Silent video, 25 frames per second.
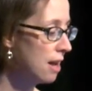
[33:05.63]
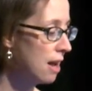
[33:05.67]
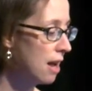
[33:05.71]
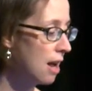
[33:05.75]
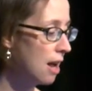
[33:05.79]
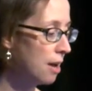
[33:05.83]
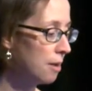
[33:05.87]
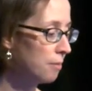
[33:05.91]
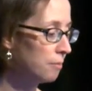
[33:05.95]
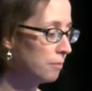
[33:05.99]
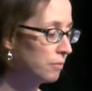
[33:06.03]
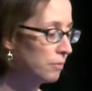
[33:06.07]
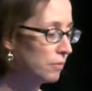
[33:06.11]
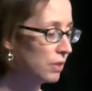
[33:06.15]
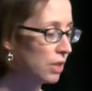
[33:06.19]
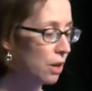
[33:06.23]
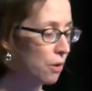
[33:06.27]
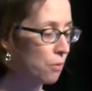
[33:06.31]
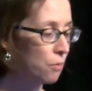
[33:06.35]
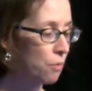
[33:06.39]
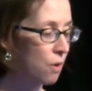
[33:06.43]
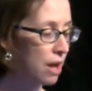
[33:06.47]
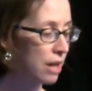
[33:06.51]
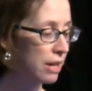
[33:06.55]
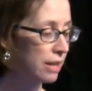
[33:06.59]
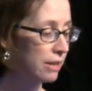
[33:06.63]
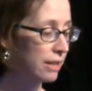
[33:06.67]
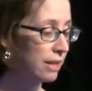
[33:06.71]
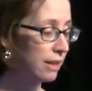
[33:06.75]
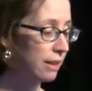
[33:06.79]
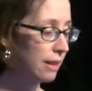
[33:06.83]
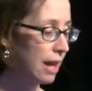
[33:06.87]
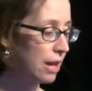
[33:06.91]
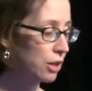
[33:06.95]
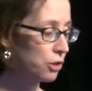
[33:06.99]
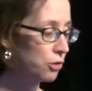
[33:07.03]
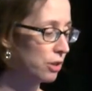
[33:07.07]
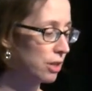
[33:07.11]
Um, you know, one on the
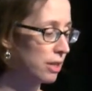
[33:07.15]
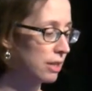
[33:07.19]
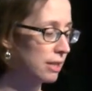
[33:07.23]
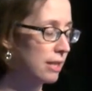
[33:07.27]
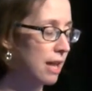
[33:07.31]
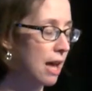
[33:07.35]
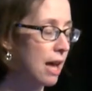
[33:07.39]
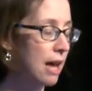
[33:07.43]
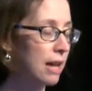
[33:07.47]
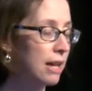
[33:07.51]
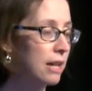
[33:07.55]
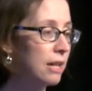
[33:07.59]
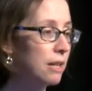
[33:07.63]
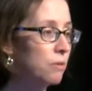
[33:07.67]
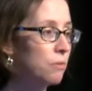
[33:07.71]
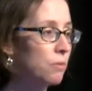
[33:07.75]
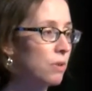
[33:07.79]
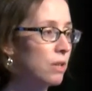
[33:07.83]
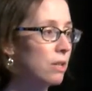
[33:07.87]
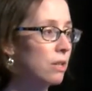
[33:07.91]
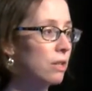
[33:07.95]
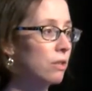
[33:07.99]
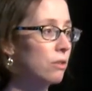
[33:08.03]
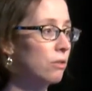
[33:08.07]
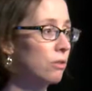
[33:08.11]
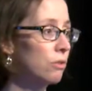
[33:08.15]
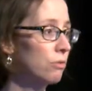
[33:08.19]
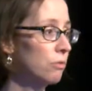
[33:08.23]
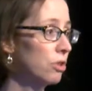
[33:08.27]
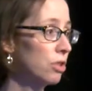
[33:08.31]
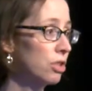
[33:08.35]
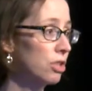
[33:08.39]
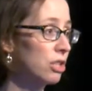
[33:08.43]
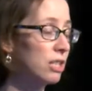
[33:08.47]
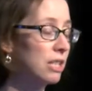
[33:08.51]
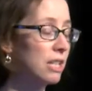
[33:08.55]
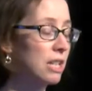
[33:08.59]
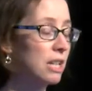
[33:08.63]
electric side, we
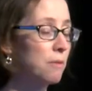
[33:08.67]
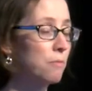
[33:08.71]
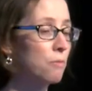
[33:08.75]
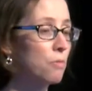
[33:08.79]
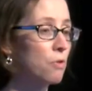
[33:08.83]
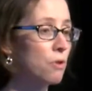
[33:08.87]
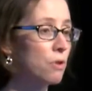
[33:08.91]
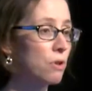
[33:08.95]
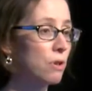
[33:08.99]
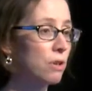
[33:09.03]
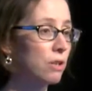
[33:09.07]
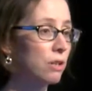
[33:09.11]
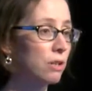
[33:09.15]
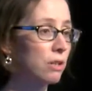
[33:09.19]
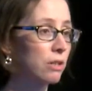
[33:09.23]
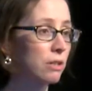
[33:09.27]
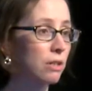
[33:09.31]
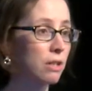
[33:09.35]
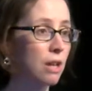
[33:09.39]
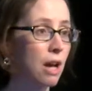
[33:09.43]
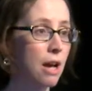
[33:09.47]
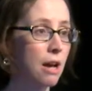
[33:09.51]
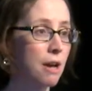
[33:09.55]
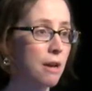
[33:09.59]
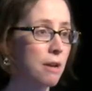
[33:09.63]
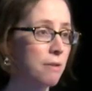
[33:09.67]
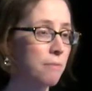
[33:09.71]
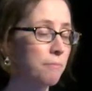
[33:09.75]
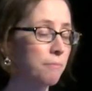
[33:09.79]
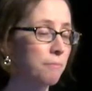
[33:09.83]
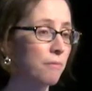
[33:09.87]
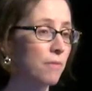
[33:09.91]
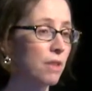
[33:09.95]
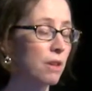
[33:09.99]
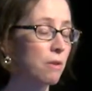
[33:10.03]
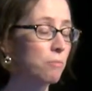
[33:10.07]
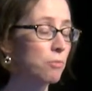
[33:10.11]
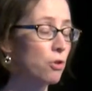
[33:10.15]
could see more
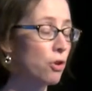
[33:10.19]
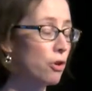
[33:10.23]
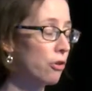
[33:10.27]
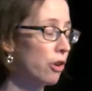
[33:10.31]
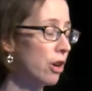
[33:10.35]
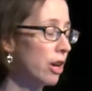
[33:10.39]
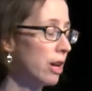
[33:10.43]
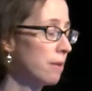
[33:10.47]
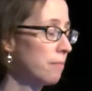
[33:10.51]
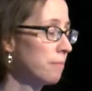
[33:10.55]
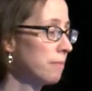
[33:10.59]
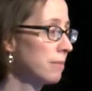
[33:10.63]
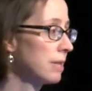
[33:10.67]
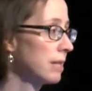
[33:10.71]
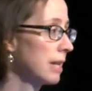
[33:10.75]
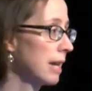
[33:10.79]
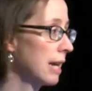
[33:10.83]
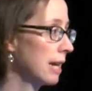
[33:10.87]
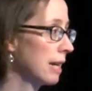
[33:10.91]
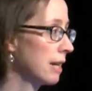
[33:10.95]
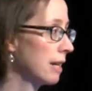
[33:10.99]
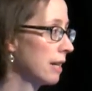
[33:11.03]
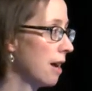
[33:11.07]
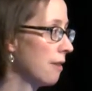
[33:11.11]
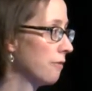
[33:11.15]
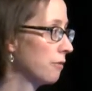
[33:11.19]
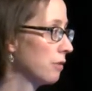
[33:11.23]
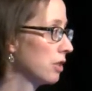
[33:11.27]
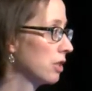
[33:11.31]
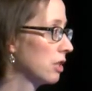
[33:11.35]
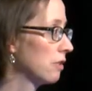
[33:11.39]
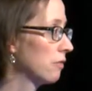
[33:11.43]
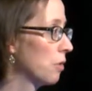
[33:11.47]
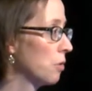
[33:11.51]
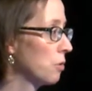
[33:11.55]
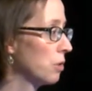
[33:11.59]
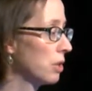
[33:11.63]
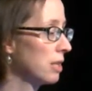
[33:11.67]
um, programs and
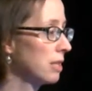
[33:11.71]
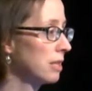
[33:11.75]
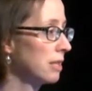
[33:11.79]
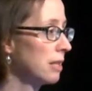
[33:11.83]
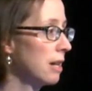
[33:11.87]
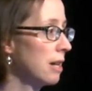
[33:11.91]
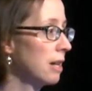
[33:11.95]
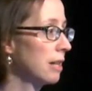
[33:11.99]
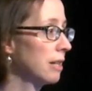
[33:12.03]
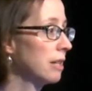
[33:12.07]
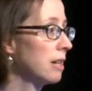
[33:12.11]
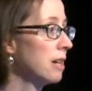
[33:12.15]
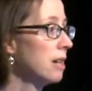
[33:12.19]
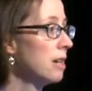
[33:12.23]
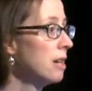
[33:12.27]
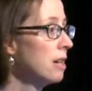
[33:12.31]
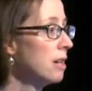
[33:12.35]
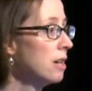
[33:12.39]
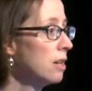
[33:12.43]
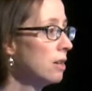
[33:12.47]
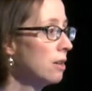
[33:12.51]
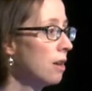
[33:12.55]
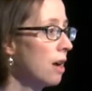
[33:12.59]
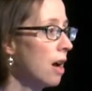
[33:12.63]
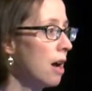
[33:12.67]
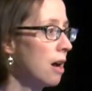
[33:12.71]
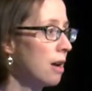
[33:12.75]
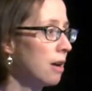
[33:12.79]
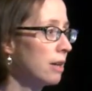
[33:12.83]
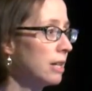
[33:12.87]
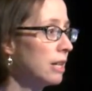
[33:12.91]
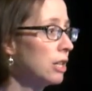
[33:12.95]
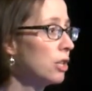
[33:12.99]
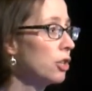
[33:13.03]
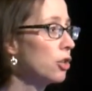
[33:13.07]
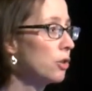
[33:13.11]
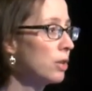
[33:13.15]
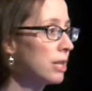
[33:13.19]
efforts focused on uh,
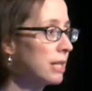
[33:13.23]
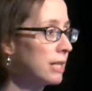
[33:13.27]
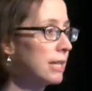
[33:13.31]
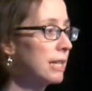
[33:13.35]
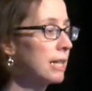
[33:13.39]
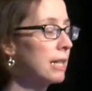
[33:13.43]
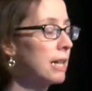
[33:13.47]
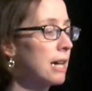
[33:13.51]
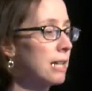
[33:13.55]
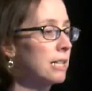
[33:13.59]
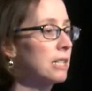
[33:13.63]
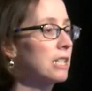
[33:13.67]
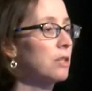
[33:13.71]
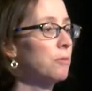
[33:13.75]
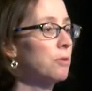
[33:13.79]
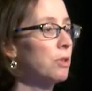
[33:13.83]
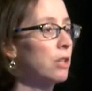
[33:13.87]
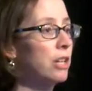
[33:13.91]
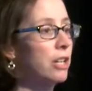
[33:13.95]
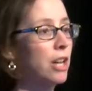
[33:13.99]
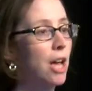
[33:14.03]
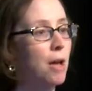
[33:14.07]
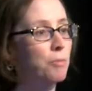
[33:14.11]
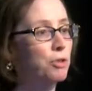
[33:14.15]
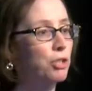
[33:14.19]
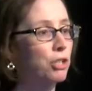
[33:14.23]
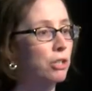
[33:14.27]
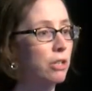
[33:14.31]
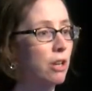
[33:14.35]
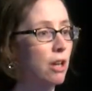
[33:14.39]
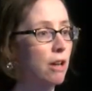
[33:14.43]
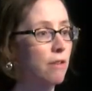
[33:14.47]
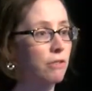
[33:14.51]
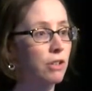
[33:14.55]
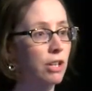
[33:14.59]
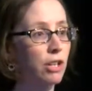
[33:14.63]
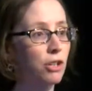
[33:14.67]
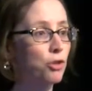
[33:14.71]
increasing customer adoption
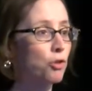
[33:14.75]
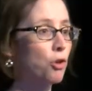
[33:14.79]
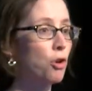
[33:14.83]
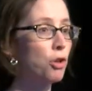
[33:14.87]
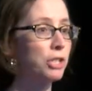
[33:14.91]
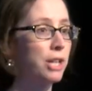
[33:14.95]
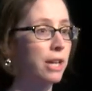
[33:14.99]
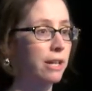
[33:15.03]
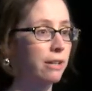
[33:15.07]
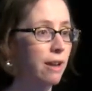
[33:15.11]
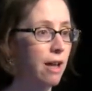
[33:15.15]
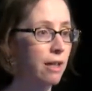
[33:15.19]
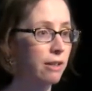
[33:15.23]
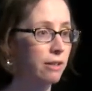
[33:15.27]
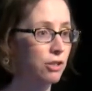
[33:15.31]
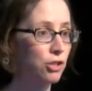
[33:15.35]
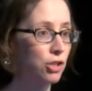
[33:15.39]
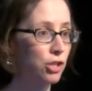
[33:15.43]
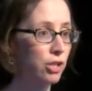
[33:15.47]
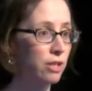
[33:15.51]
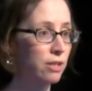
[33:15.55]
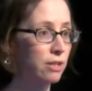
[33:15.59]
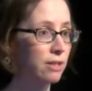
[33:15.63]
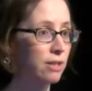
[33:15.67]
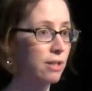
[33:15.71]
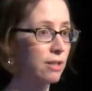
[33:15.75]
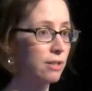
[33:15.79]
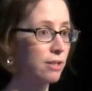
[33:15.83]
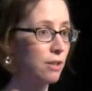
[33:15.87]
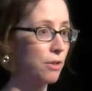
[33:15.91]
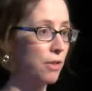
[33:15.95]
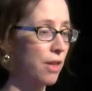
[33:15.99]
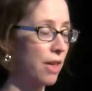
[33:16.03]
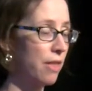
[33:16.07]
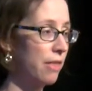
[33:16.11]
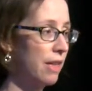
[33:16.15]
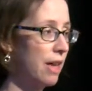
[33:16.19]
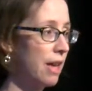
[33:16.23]
of control technologies
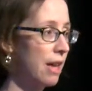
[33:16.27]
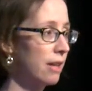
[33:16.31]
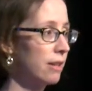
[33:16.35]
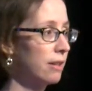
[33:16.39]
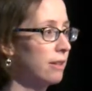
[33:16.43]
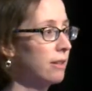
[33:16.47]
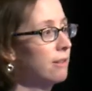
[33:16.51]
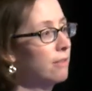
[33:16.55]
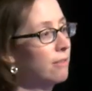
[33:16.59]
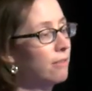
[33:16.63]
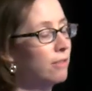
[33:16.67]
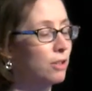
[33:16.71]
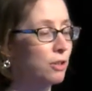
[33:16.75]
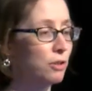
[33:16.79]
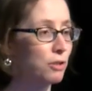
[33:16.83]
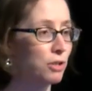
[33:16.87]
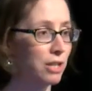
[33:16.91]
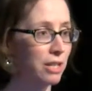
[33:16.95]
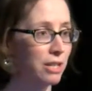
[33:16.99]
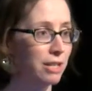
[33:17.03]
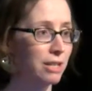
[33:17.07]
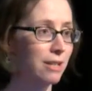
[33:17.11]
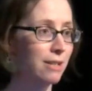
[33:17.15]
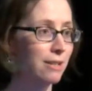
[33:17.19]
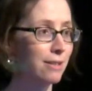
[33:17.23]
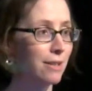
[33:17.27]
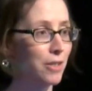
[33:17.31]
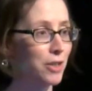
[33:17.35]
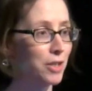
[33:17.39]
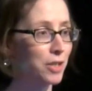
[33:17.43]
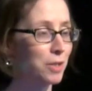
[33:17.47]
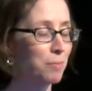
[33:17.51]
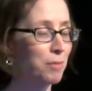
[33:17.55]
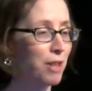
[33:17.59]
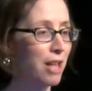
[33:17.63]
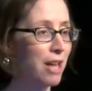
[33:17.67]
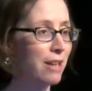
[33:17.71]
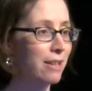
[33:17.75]
so that then the utilities on the
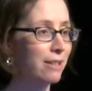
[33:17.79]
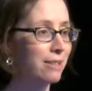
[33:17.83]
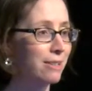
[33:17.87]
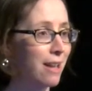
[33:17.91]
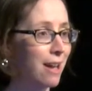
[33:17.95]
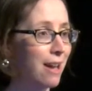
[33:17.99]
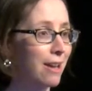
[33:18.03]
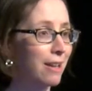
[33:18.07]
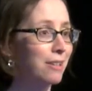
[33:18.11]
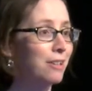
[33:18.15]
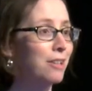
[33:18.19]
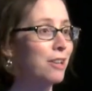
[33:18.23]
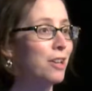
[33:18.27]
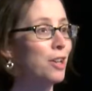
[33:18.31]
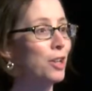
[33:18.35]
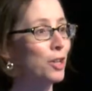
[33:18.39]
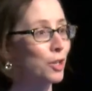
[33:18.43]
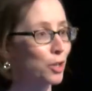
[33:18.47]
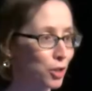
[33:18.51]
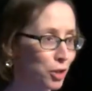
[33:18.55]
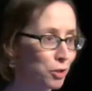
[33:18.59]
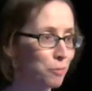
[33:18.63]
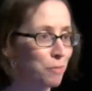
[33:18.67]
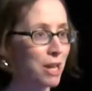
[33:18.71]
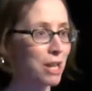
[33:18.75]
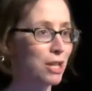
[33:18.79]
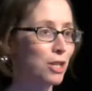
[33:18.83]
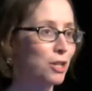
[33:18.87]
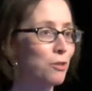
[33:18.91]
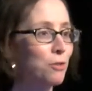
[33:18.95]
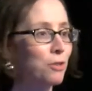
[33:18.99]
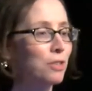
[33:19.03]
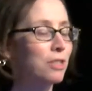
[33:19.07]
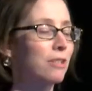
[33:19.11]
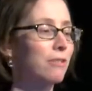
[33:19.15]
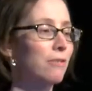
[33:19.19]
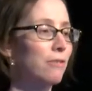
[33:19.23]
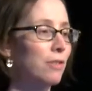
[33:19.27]
supply side could make
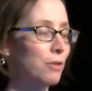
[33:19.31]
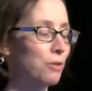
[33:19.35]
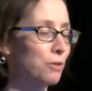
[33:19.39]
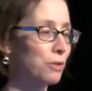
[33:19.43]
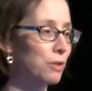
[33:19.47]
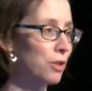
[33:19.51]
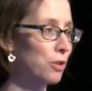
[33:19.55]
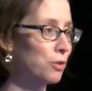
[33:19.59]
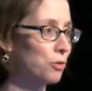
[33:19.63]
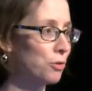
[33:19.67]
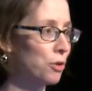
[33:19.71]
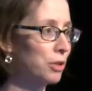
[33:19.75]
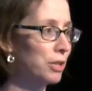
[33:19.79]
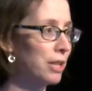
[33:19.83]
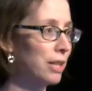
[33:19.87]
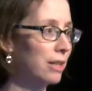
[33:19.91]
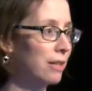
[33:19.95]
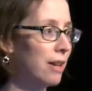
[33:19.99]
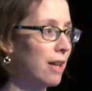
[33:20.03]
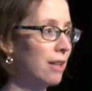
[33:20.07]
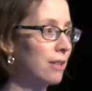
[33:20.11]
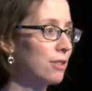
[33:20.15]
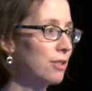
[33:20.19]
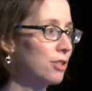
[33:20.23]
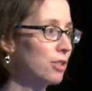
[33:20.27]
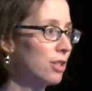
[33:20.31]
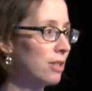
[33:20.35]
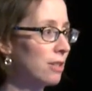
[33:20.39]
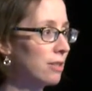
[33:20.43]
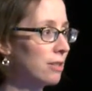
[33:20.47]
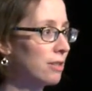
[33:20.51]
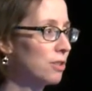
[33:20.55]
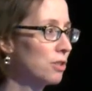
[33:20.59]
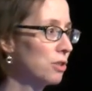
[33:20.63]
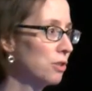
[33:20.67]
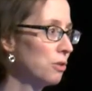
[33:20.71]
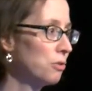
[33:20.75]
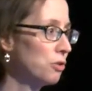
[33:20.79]
use of those control
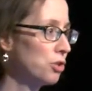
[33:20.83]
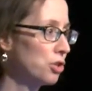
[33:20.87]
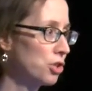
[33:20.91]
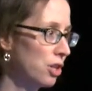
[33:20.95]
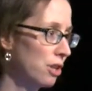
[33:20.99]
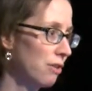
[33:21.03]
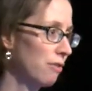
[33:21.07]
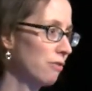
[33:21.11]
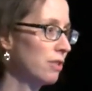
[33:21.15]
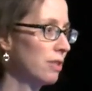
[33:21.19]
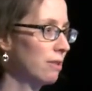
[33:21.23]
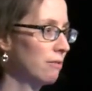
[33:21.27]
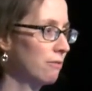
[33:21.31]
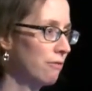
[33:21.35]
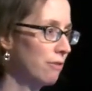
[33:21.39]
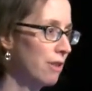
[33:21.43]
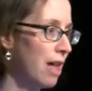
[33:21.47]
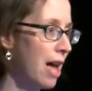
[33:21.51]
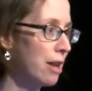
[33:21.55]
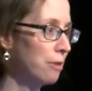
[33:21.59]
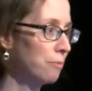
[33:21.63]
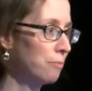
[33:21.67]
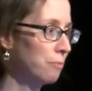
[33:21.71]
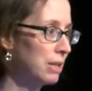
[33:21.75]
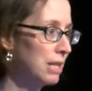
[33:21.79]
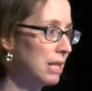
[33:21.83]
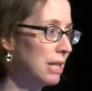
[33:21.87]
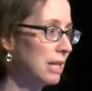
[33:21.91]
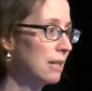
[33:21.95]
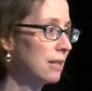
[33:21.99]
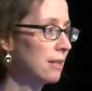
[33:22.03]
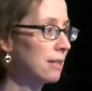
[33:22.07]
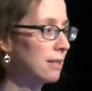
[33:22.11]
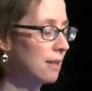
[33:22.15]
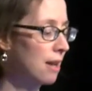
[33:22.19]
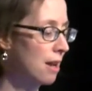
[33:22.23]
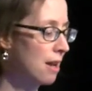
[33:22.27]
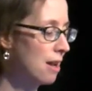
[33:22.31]
technologies to shift and flatten
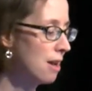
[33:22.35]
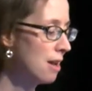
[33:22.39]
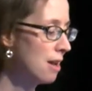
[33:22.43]
peaks.